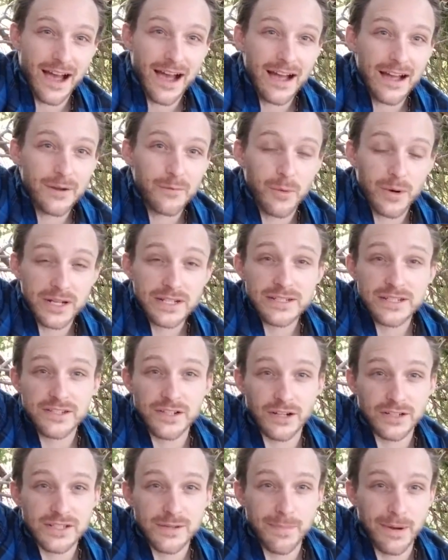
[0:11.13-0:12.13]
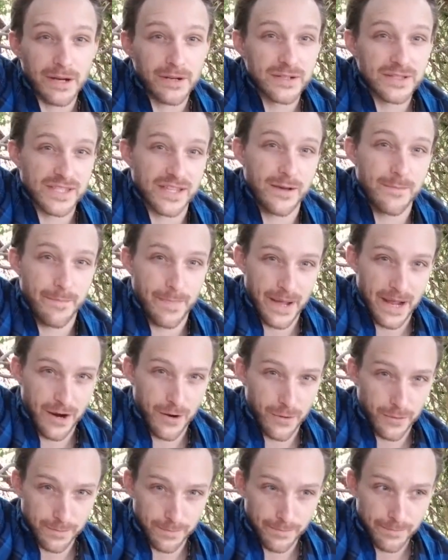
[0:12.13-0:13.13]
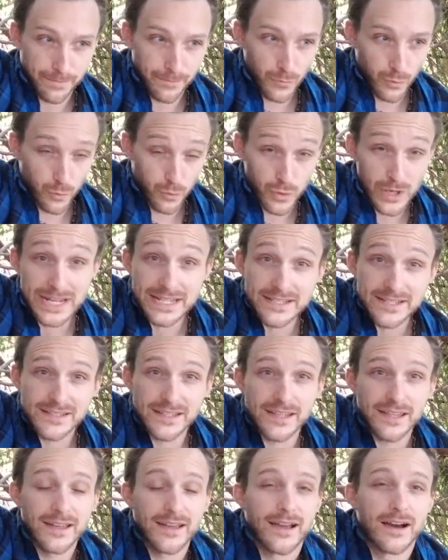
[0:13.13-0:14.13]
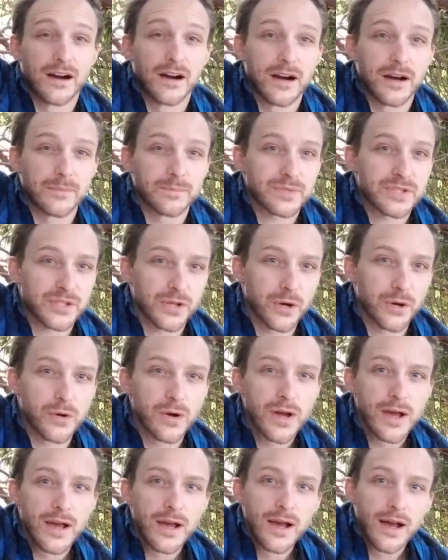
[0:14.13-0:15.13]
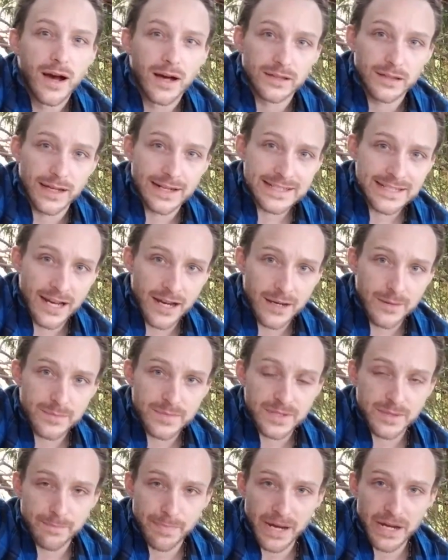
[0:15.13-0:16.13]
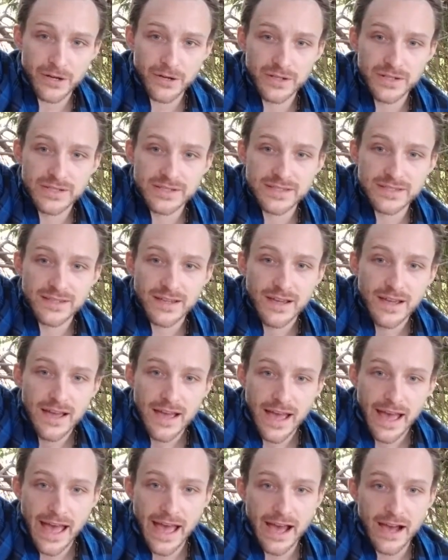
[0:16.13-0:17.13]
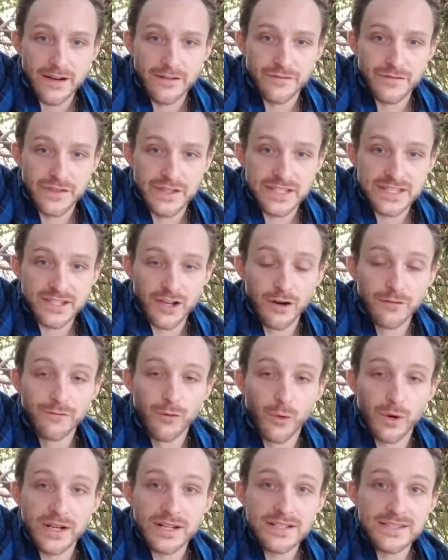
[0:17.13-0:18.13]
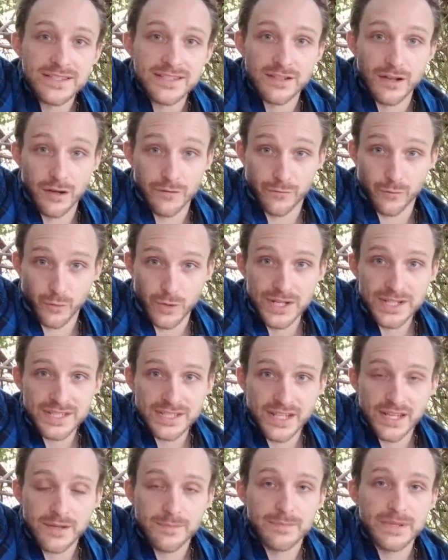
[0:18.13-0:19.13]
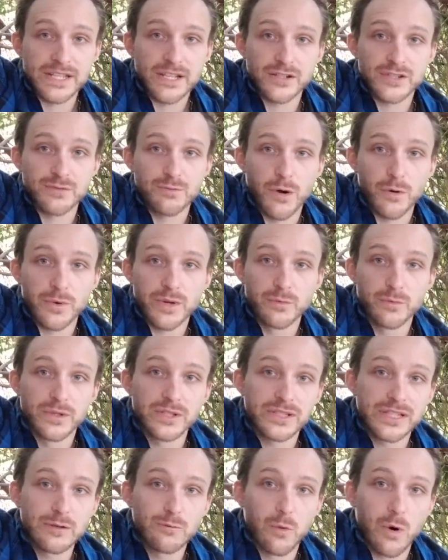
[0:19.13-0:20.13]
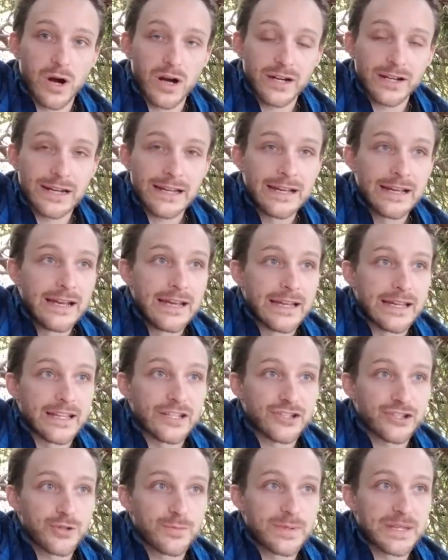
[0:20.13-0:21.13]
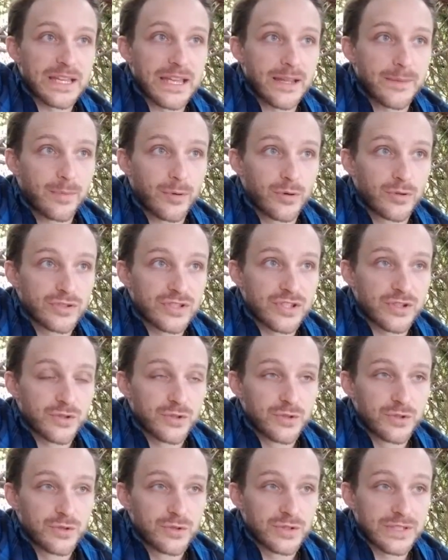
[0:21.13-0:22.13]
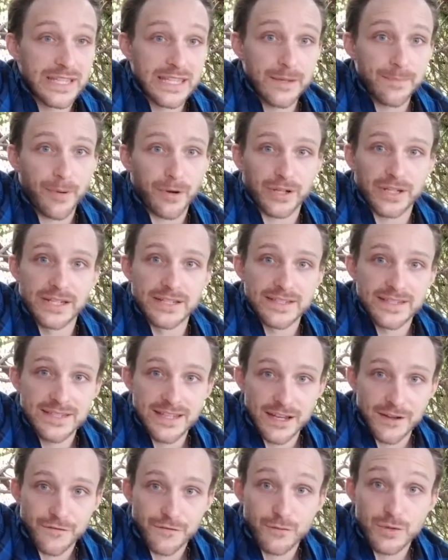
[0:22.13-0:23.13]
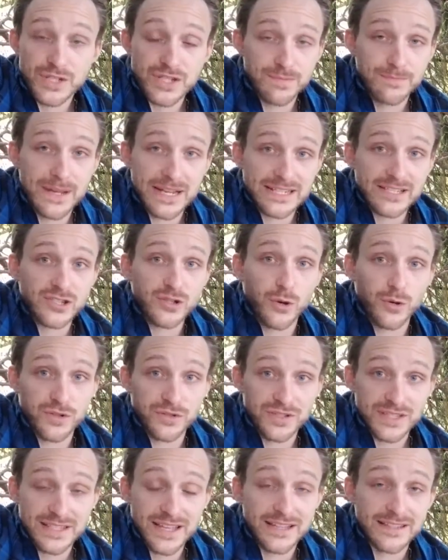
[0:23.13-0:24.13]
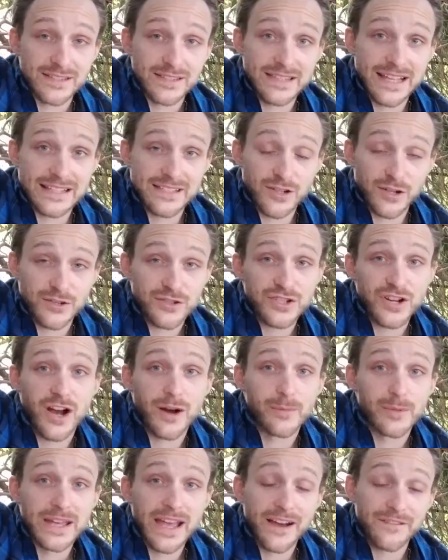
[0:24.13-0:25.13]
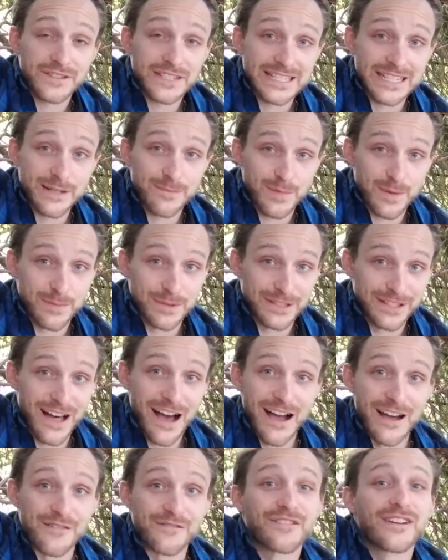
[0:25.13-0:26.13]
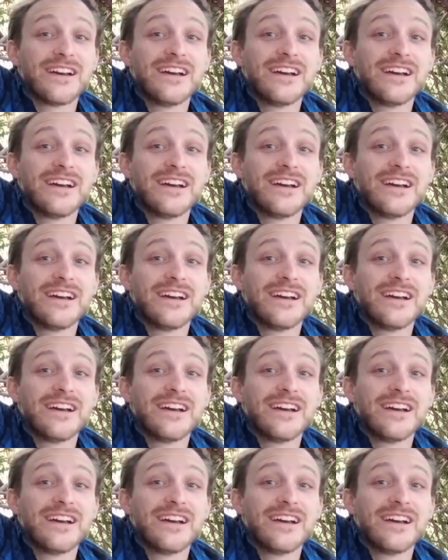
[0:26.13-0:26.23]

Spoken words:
I wanted to talk to parents about risk. So a lot of times parents have this avoidance of risk because what we really want is to be able to keep our kids safe, which makes total sense. That's our job. We have to keep them alive.